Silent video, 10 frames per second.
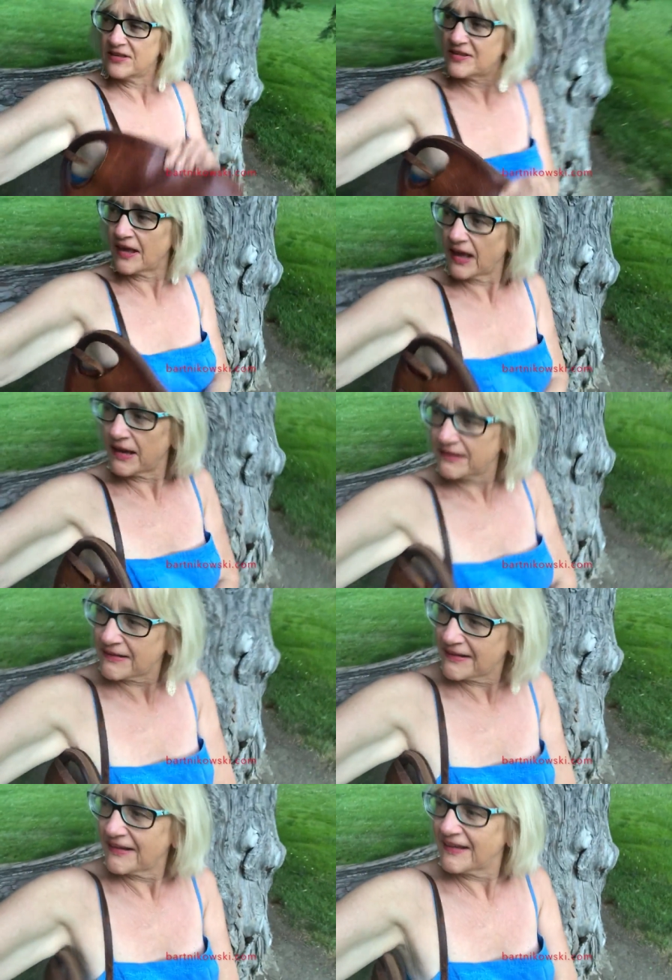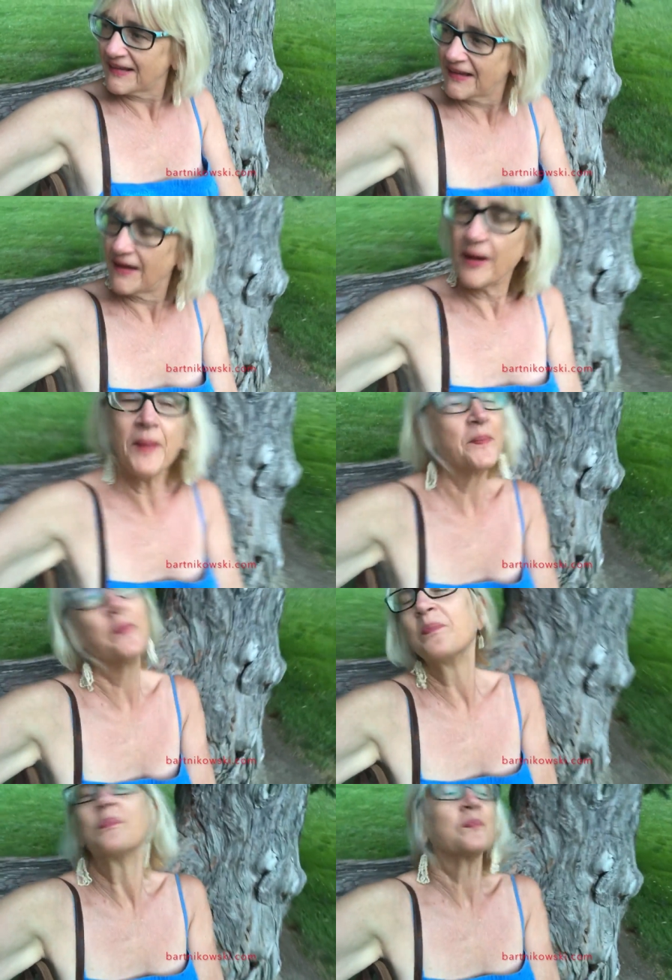said, um,
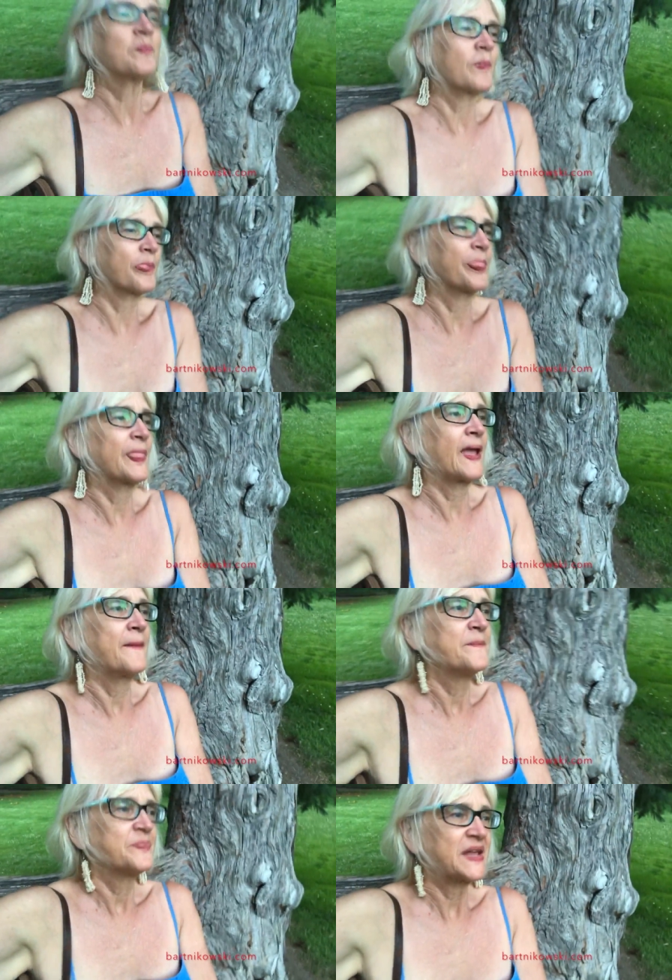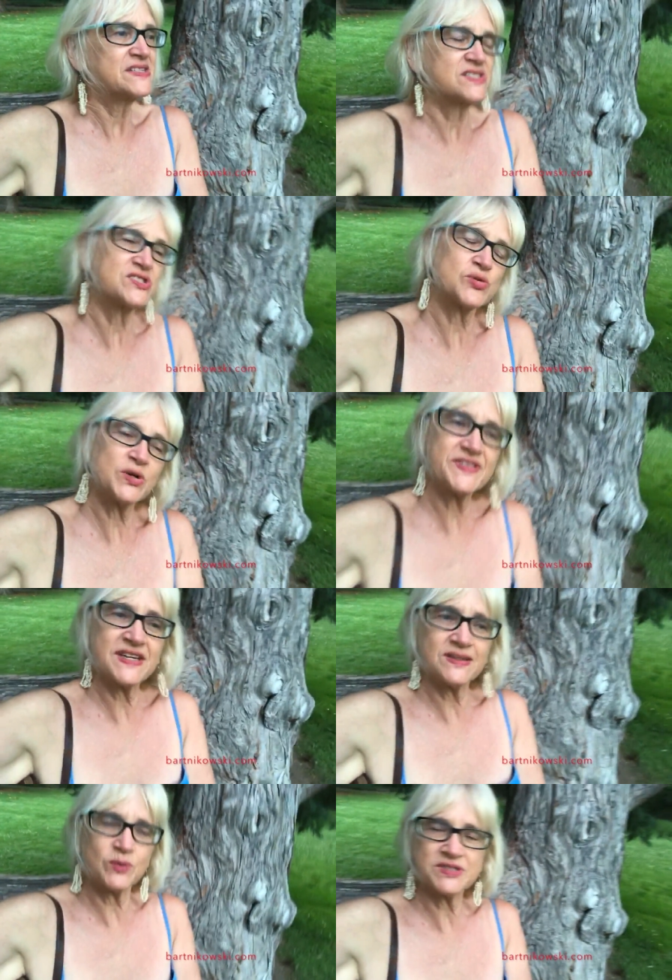I said, so what
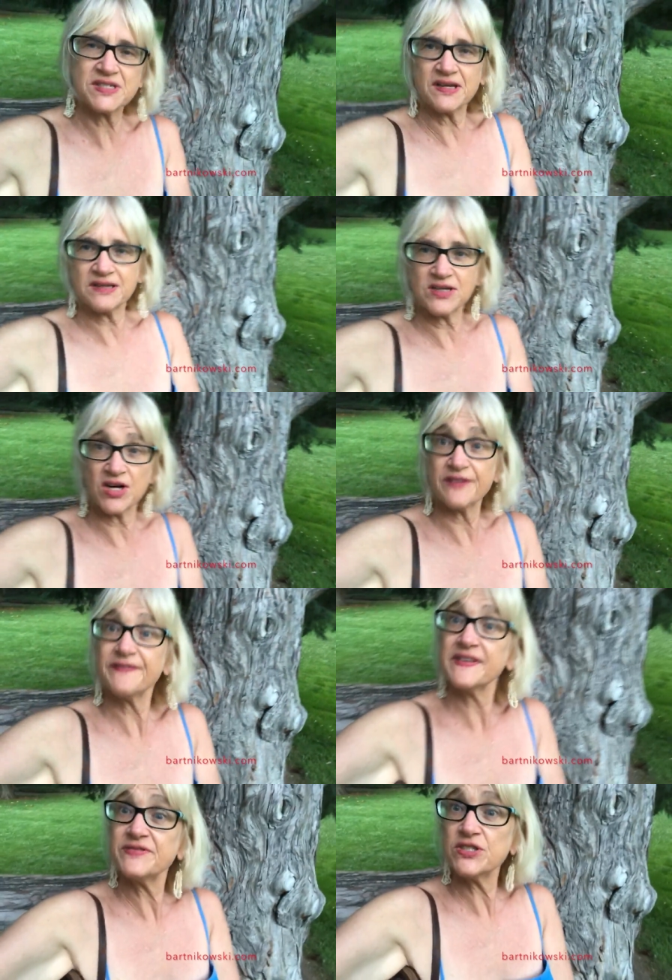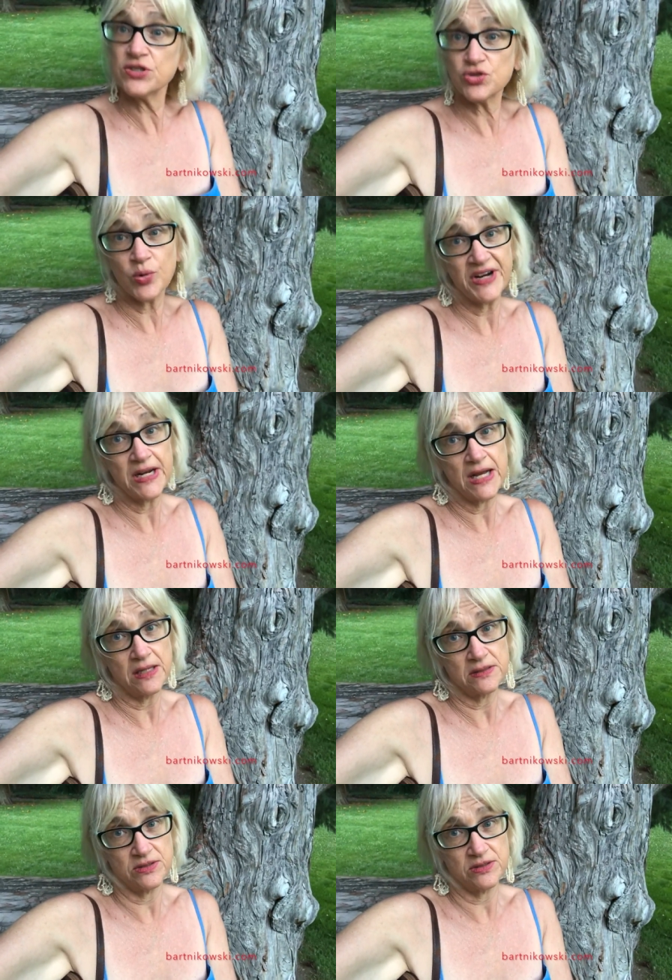that, what's that going to cost? 15 or $20.